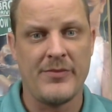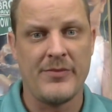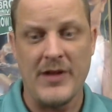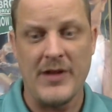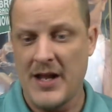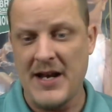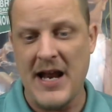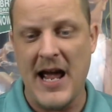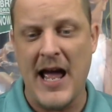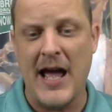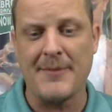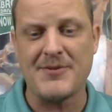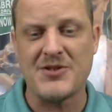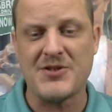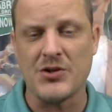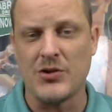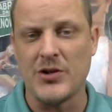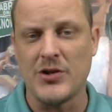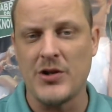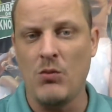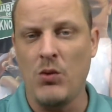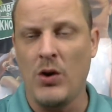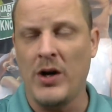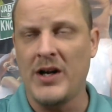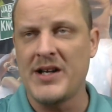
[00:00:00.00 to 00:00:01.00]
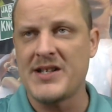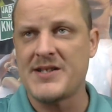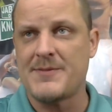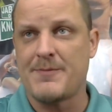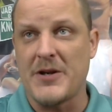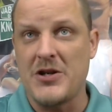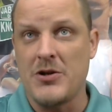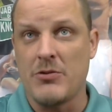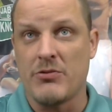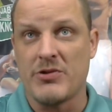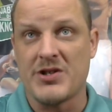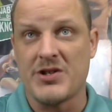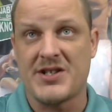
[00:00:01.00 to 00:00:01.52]
It absolutely was,
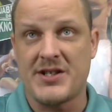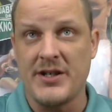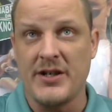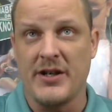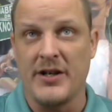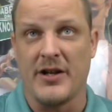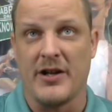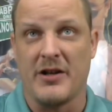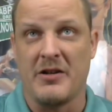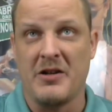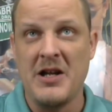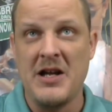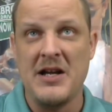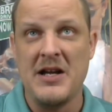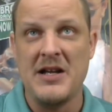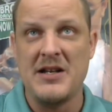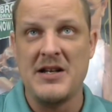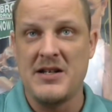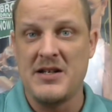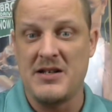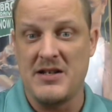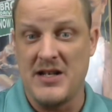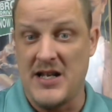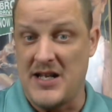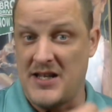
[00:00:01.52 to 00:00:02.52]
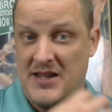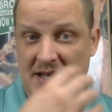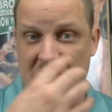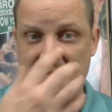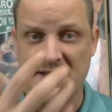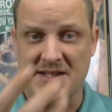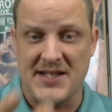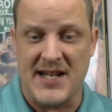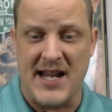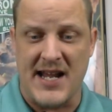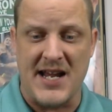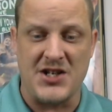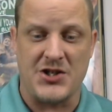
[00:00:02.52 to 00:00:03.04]
but you were still, in
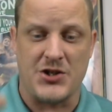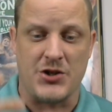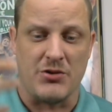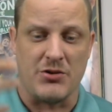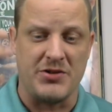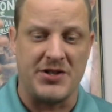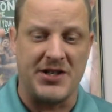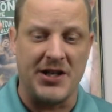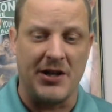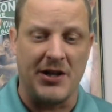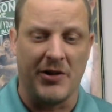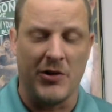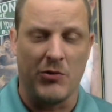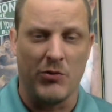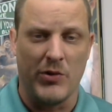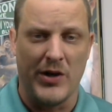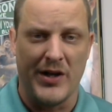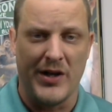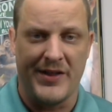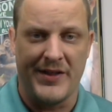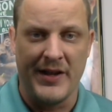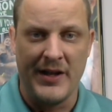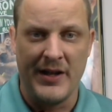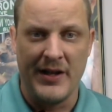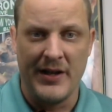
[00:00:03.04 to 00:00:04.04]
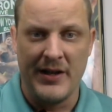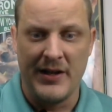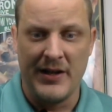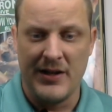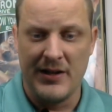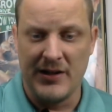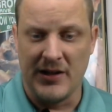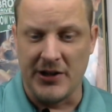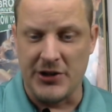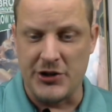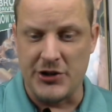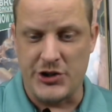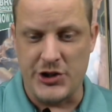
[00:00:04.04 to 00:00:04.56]
this case, you're dealing with
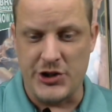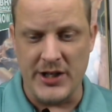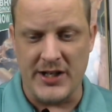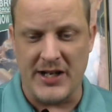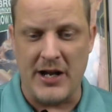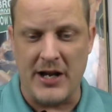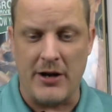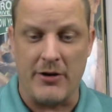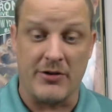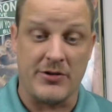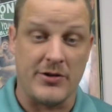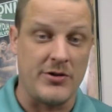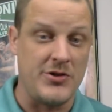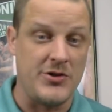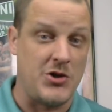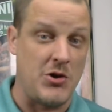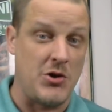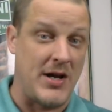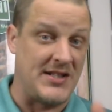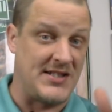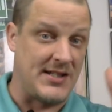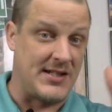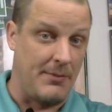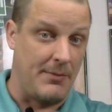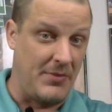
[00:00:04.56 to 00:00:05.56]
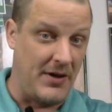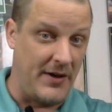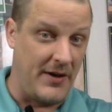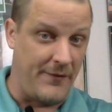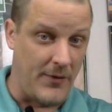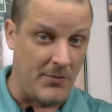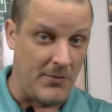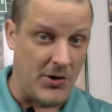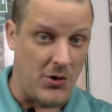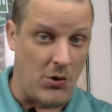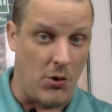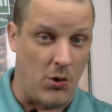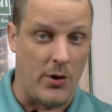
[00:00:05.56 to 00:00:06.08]
legit characters. You had somebody
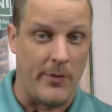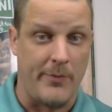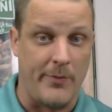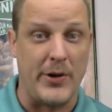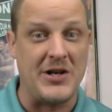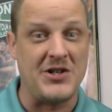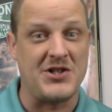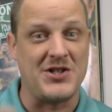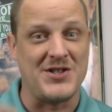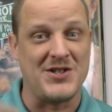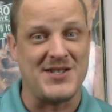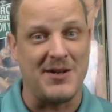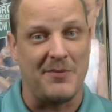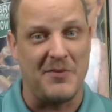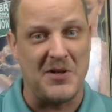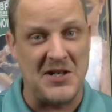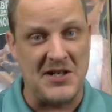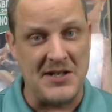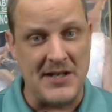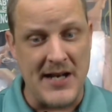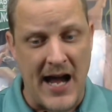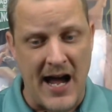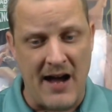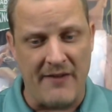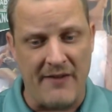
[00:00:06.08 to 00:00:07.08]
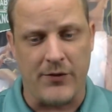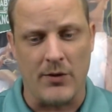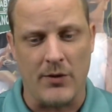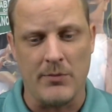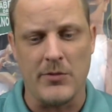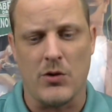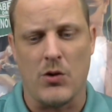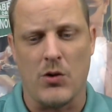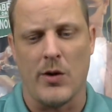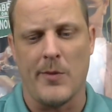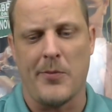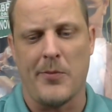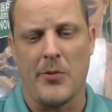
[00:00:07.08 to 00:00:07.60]
from the corporation, somebody not from the
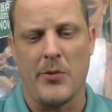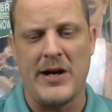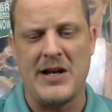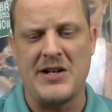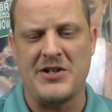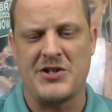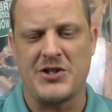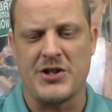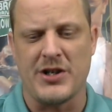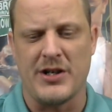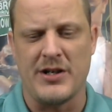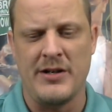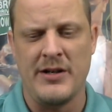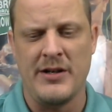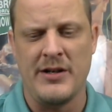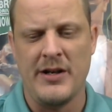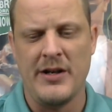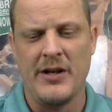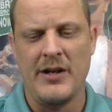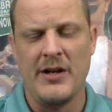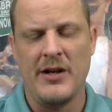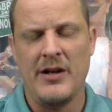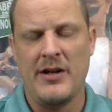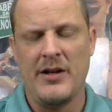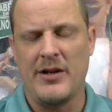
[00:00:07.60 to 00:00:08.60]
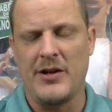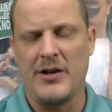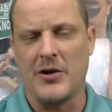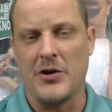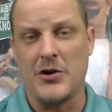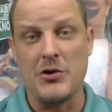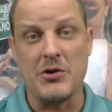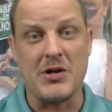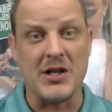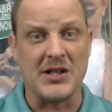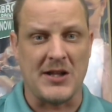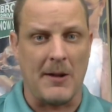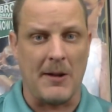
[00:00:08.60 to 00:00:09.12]
corporation. You know,
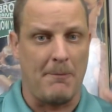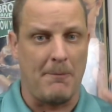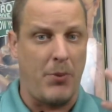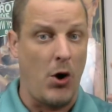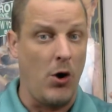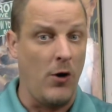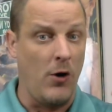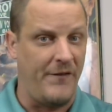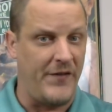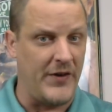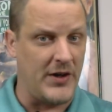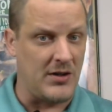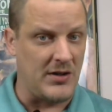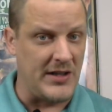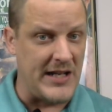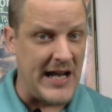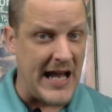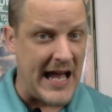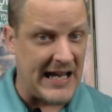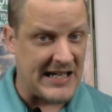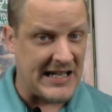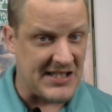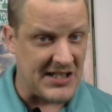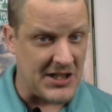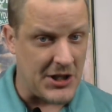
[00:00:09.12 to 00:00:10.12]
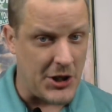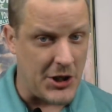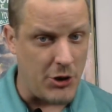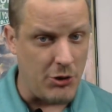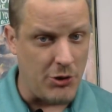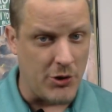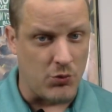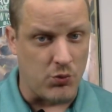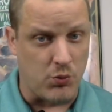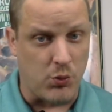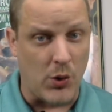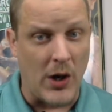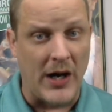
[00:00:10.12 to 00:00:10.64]
you get the perfectly
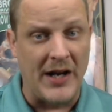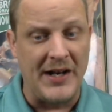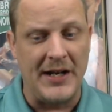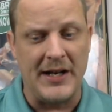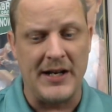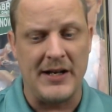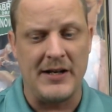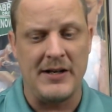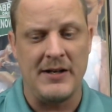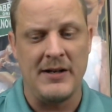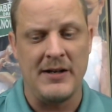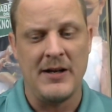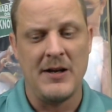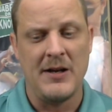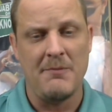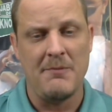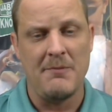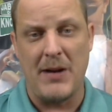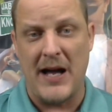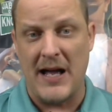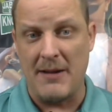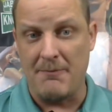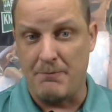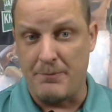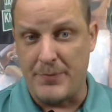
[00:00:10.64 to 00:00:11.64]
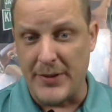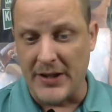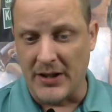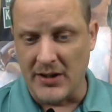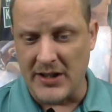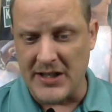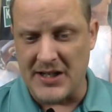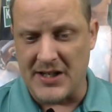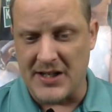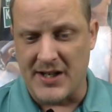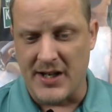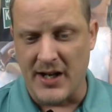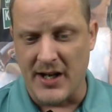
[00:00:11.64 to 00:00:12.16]
executed run in by
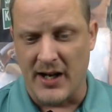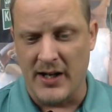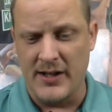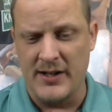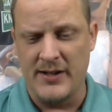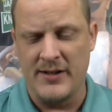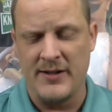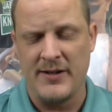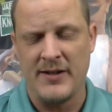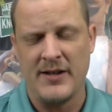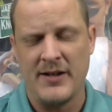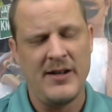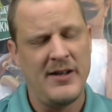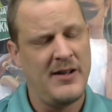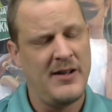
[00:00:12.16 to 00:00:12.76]
Billy Gunn.